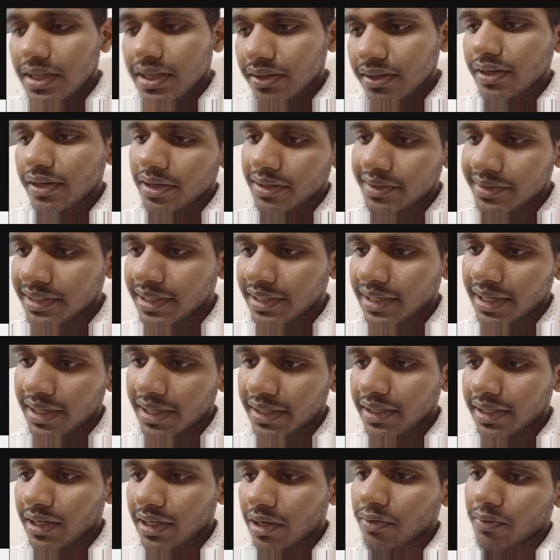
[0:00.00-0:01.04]
You're drilling
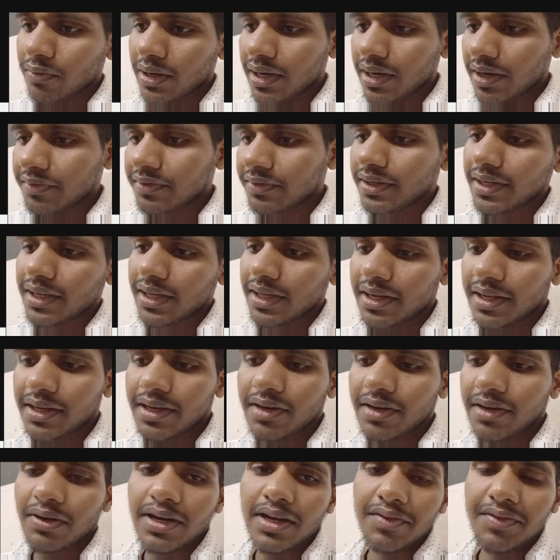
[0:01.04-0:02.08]
down one after the
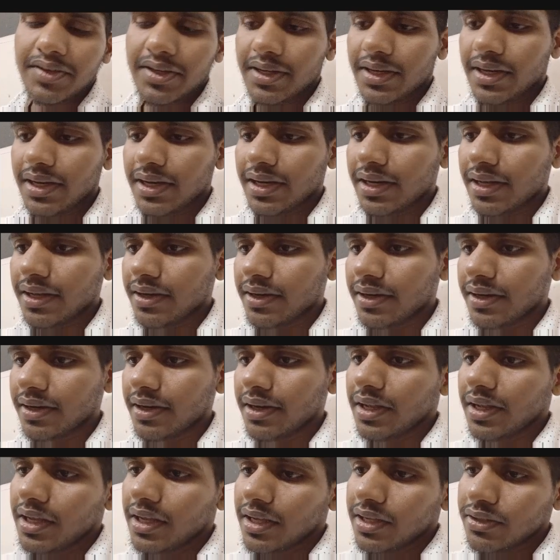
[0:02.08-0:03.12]
another.
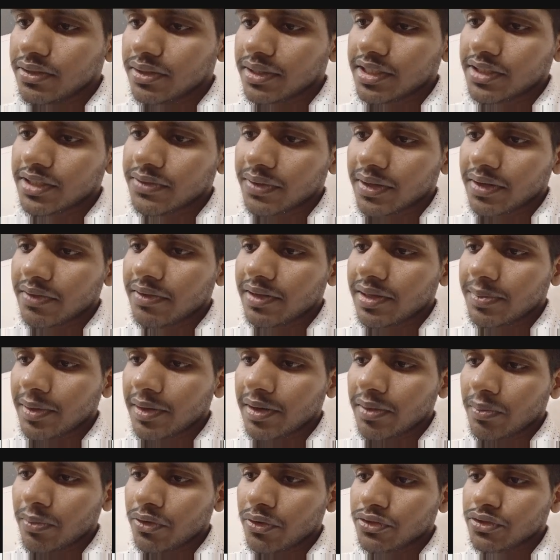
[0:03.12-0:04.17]
So this one will be
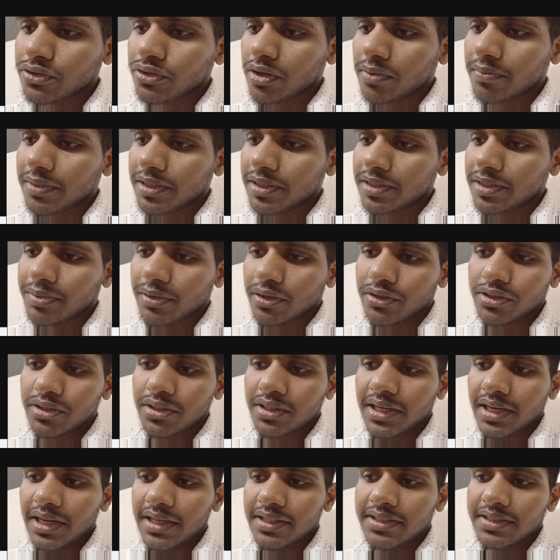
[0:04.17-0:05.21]
the most complex because you
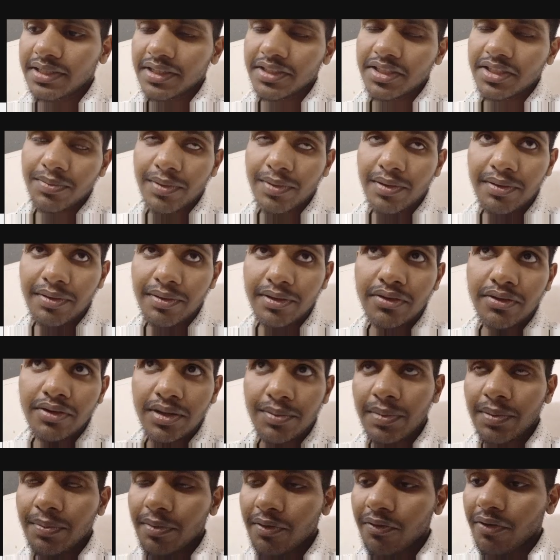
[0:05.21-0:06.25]
need a session memory to
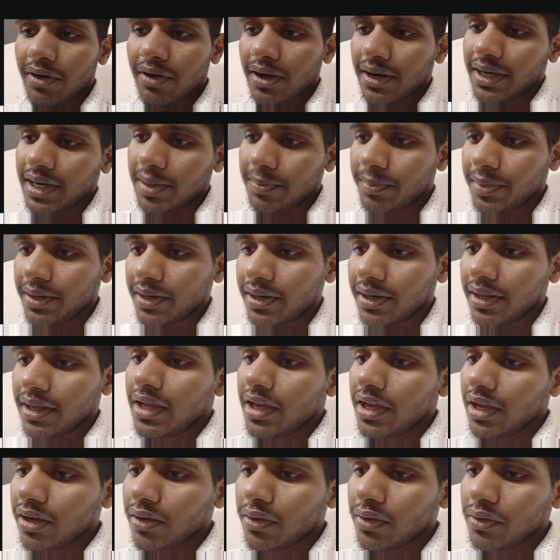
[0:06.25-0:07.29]
remember what happened,
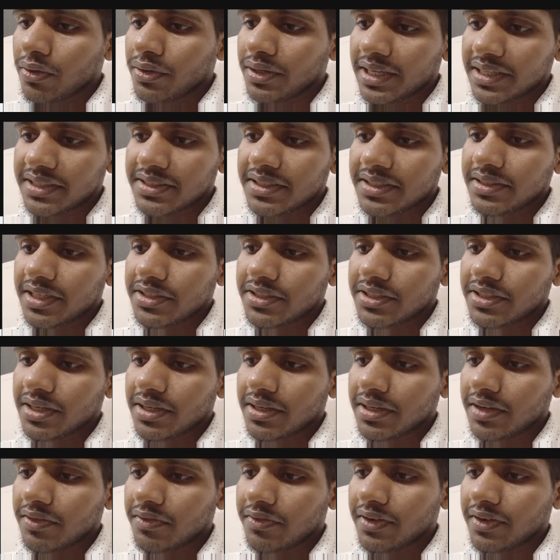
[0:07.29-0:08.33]
context injection,
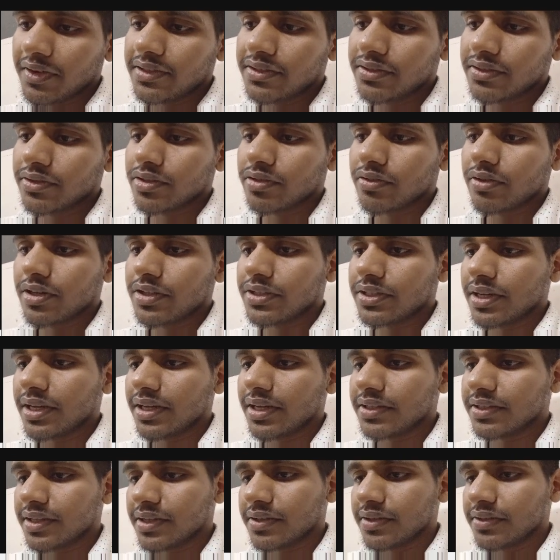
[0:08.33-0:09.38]
reference resolution,
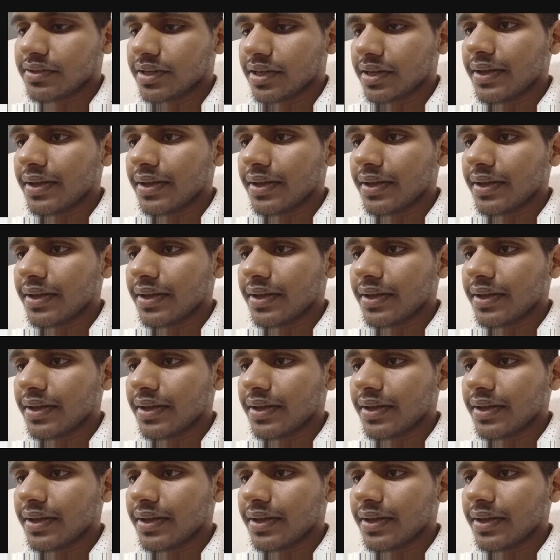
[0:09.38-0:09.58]
etc.